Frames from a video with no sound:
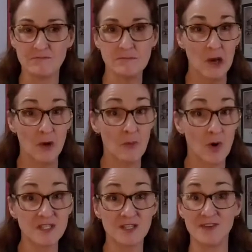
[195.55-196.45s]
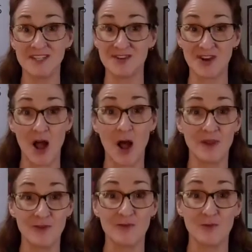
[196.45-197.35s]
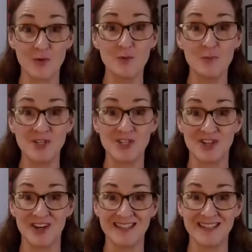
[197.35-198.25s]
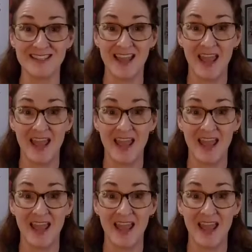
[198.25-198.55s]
most of us are coming from group insurance,